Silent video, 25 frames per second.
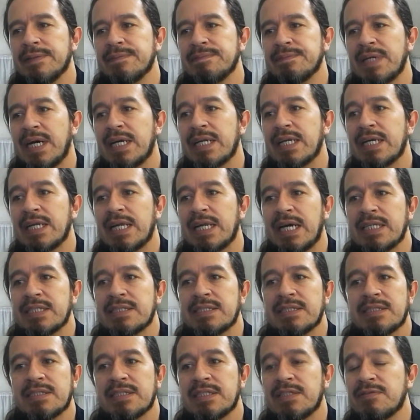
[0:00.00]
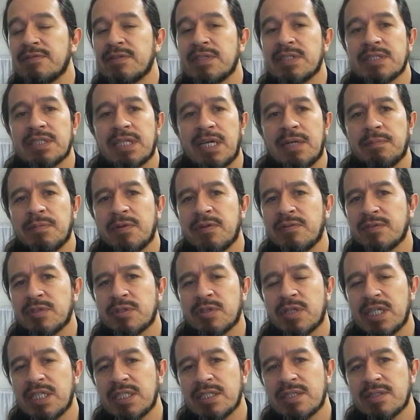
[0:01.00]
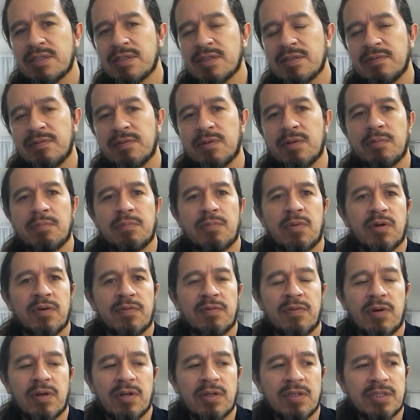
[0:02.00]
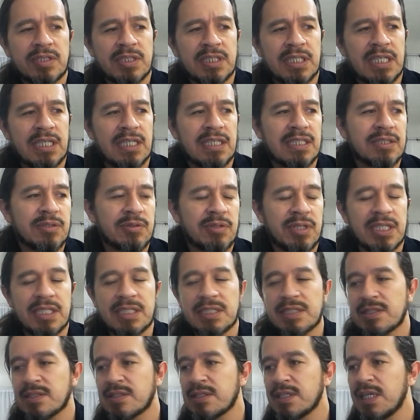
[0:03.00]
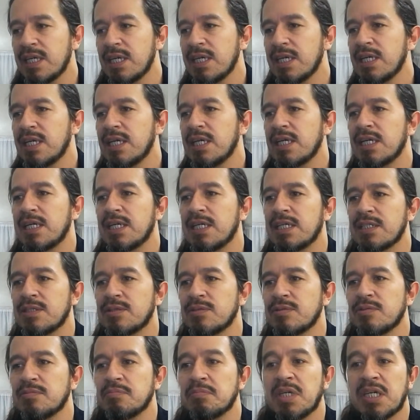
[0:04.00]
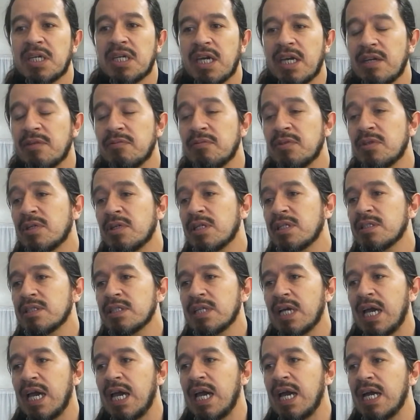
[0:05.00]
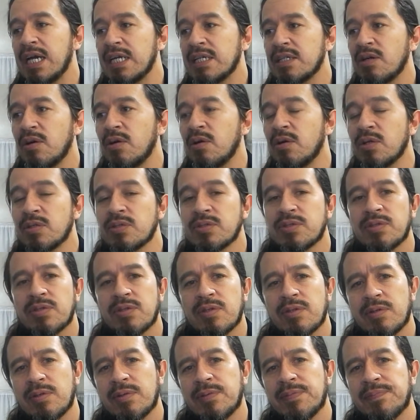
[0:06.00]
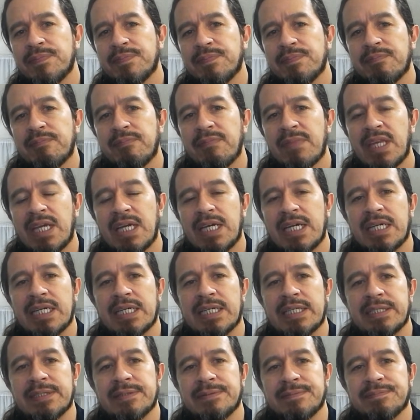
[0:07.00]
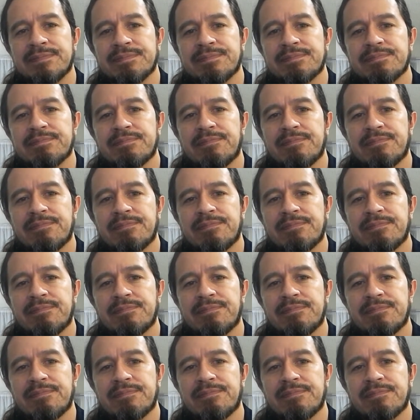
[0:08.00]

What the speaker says: analyzing different type of traits, from morphological traits to behavioral and also um,